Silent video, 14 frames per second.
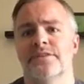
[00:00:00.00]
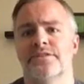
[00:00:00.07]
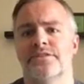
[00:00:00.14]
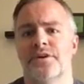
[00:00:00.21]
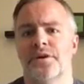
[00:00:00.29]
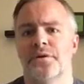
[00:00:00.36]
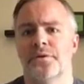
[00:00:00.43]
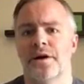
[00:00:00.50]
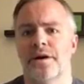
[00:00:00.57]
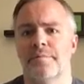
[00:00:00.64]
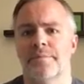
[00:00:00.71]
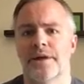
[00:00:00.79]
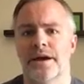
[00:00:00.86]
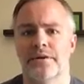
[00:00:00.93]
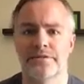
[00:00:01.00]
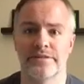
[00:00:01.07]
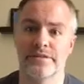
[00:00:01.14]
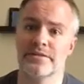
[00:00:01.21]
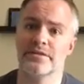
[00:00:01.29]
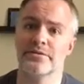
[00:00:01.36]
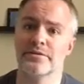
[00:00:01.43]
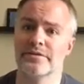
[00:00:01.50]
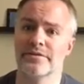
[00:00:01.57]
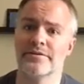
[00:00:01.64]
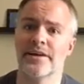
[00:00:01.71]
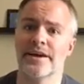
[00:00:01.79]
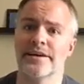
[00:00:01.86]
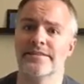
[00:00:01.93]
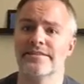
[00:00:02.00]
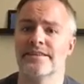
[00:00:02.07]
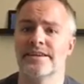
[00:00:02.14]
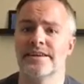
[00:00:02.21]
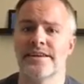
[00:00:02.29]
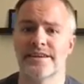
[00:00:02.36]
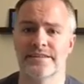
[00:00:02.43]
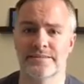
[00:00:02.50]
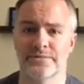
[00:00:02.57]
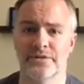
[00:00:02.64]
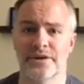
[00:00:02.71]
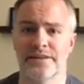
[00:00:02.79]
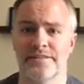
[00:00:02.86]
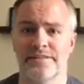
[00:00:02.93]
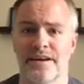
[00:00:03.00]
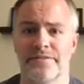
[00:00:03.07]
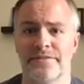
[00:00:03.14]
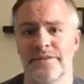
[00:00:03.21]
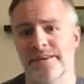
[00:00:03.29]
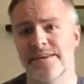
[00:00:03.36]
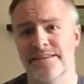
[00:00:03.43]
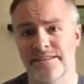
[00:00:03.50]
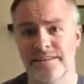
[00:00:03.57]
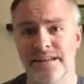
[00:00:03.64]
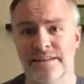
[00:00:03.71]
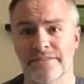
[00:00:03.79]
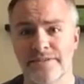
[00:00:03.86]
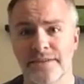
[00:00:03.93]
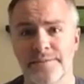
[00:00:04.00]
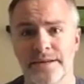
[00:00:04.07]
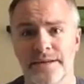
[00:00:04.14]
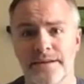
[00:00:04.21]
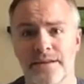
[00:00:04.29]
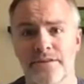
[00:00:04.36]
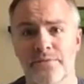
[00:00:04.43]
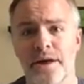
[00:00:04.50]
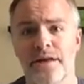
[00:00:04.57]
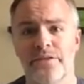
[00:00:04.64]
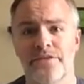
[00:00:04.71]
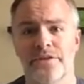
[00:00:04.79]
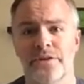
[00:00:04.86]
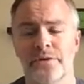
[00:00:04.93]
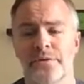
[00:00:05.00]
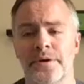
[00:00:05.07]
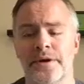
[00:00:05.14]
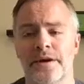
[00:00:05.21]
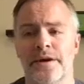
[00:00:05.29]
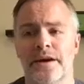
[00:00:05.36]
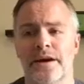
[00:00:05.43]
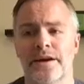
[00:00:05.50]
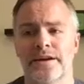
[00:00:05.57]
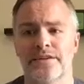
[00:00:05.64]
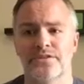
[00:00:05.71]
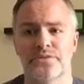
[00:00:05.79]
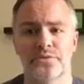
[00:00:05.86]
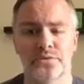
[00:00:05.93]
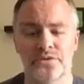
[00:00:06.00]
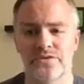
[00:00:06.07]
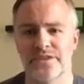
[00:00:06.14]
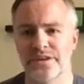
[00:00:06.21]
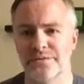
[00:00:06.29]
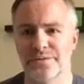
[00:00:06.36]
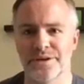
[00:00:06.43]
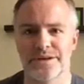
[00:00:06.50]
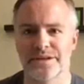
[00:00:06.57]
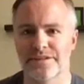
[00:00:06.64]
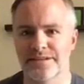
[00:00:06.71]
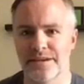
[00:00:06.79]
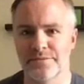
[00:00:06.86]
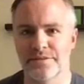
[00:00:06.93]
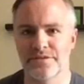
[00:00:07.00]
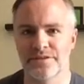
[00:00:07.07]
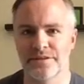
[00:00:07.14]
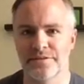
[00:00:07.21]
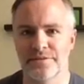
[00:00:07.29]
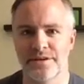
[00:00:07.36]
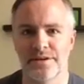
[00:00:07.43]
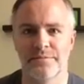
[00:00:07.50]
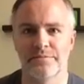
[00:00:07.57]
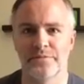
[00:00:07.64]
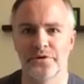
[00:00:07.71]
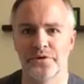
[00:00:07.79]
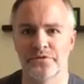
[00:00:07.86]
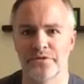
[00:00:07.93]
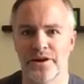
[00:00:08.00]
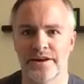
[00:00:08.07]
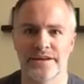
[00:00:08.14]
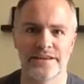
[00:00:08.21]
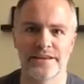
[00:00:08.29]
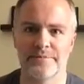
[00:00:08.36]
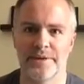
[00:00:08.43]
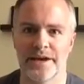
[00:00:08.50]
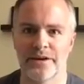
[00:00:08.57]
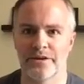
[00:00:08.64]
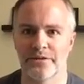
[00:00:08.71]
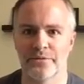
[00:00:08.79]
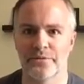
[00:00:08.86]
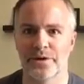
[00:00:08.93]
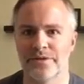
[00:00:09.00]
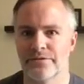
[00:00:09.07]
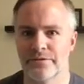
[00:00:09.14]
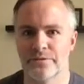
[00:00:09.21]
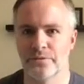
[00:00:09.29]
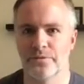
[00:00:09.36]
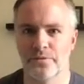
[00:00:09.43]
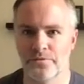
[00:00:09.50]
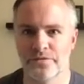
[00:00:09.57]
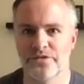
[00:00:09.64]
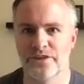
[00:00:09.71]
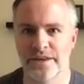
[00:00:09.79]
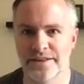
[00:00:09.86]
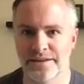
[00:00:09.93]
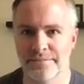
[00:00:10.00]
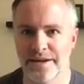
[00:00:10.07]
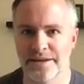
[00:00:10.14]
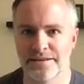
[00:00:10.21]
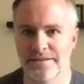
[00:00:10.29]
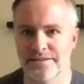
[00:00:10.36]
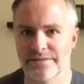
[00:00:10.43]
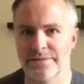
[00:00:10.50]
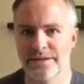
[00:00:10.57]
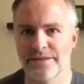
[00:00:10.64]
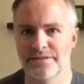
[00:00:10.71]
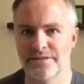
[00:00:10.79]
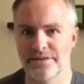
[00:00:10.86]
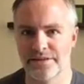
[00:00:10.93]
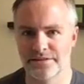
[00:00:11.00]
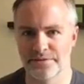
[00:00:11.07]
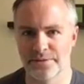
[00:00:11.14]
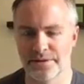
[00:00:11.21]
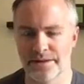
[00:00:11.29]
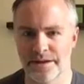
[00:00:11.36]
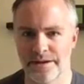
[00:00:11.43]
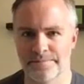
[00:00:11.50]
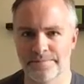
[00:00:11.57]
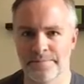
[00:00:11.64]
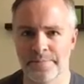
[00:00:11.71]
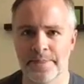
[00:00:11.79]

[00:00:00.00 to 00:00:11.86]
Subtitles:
So I always listen to his advice. He has some great stuff. He does a lot of flipping as well, so it's cool to see what he's able to maneuver on eBay or whatever selling mechanism he's doing there.